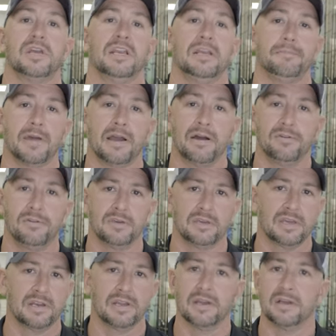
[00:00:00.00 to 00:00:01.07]
eighty pound, you can
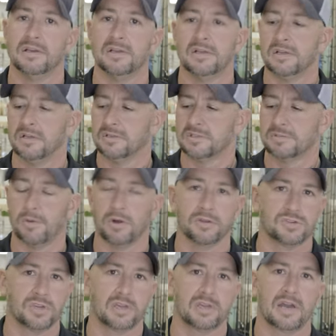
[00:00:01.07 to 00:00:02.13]
get a small
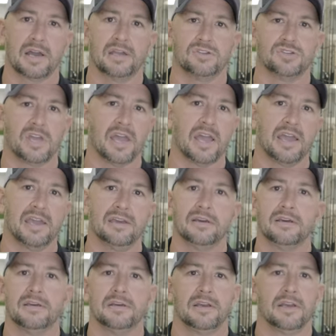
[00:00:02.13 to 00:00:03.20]
Jinkai J
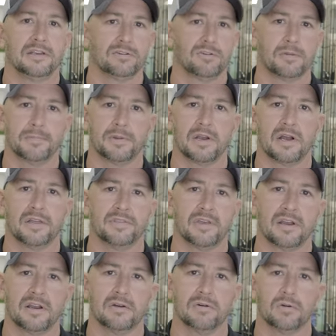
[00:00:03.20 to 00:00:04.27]
and crimp it on
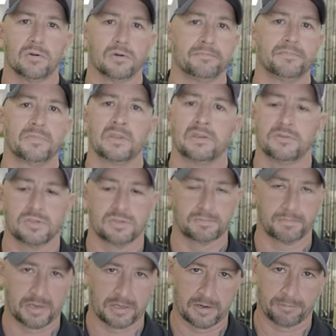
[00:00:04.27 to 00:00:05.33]
there, or just
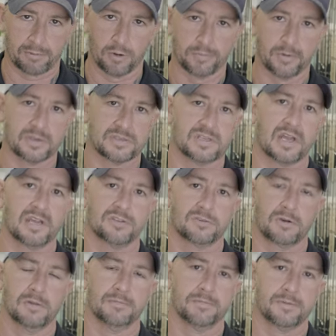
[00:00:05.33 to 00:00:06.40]
pick an appropriate size
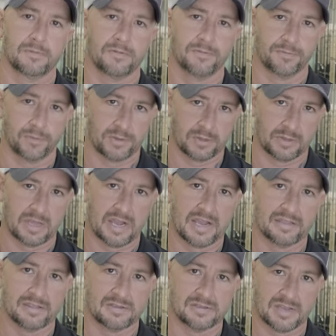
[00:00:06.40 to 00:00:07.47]
crimp for the
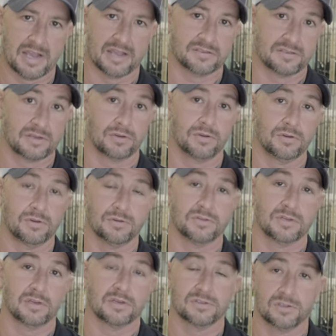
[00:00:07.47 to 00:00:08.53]
line size that you're
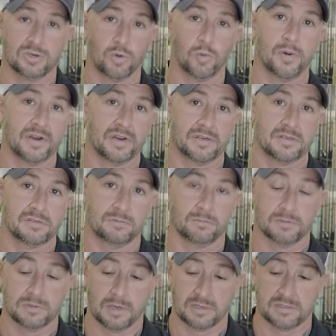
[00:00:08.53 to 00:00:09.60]
using because you don't want any
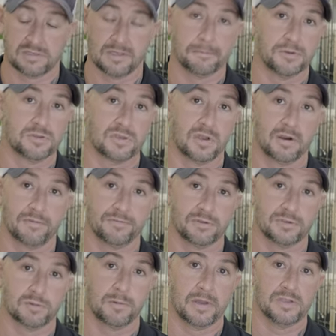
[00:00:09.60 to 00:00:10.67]
uh, slippage there if you're
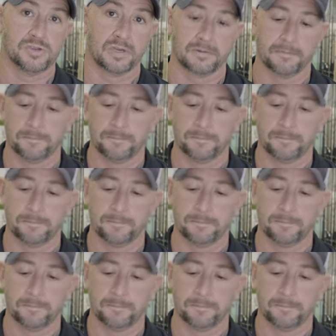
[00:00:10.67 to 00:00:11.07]
swaging.